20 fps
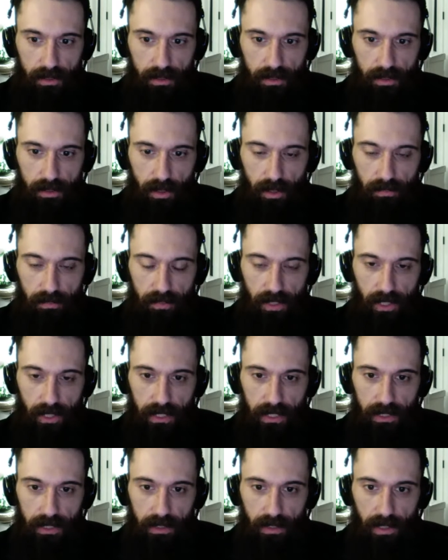So I feel
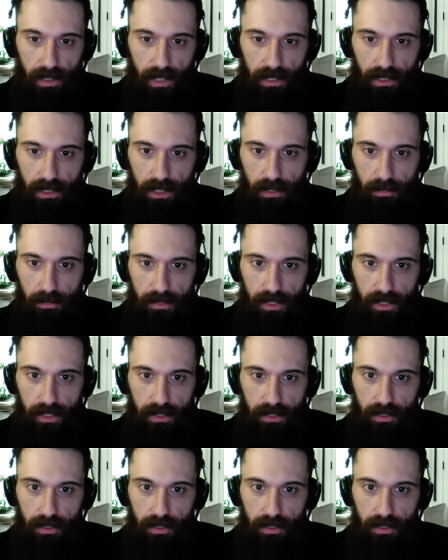like a lot of times his